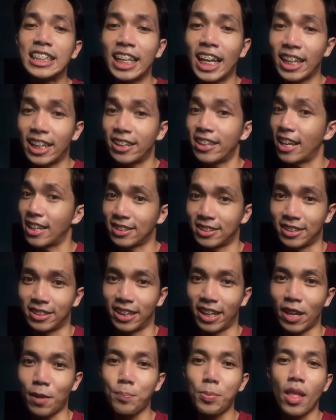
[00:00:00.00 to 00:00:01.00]
had
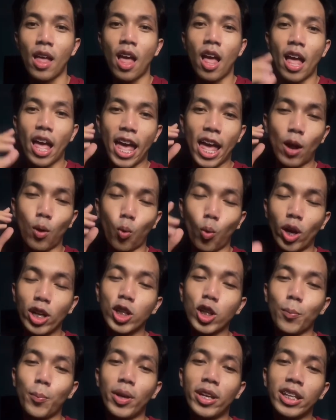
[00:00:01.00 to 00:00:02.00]
yesterday at One
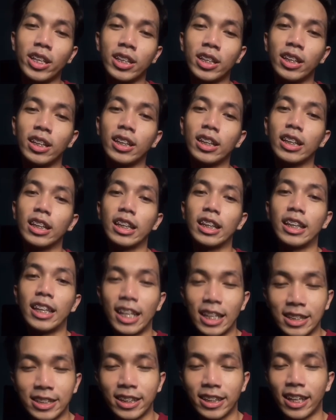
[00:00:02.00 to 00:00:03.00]
Doc Medical
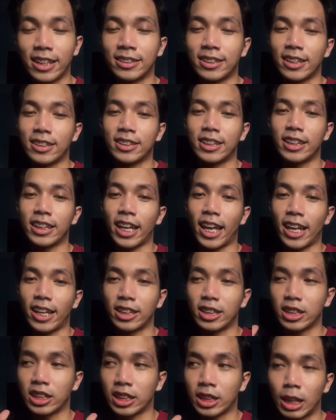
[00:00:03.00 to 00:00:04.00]
Laser and Aesthetic at
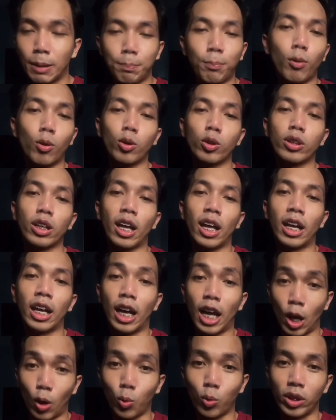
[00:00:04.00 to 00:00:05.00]
Kepong
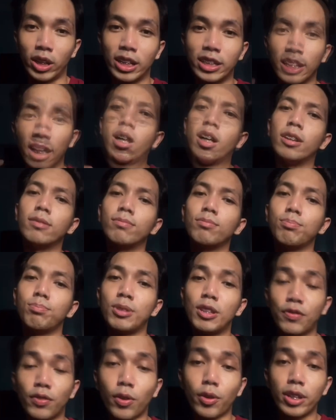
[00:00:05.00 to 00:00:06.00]
uh, Outlet. Um,
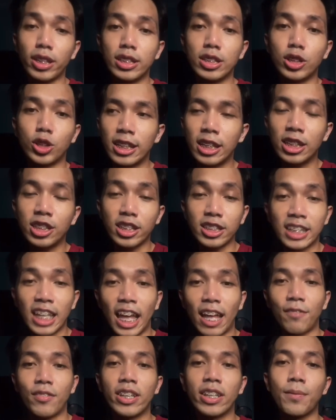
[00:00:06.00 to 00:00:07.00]
before this, EJ is
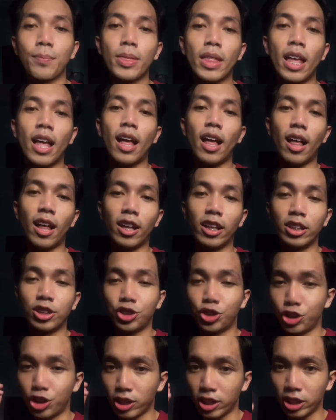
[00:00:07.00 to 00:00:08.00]
having a
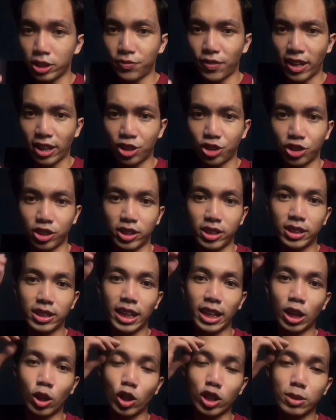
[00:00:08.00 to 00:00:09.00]
shingle infection
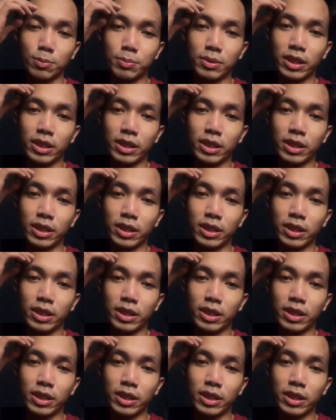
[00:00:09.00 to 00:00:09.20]
that caused me